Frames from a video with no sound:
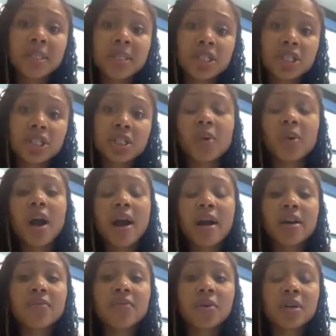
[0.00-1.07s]
that we're hiring
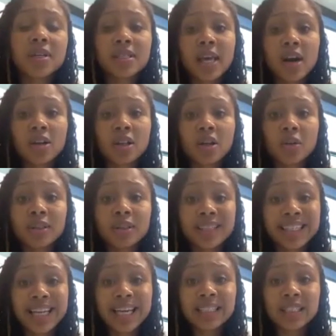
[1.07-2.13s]
for is at our
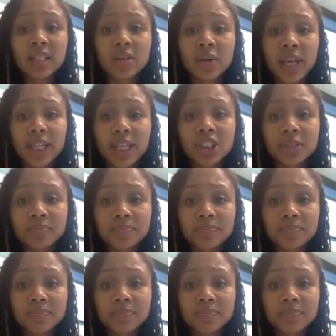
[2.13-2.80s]
Lenexa location.